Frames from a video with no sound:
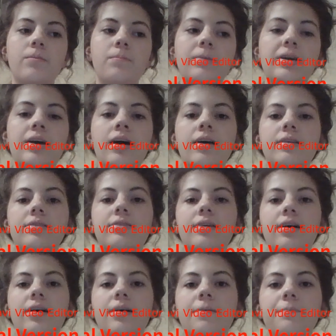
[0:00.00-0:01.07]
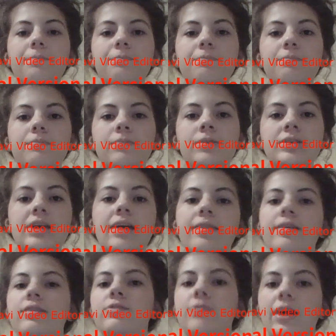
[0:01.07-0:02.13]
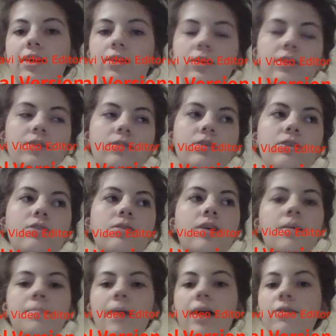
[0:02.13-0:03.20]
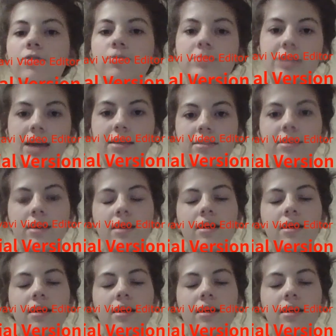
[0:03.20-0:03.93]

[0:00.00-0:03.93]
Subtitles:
because death is final, you don't come back from death.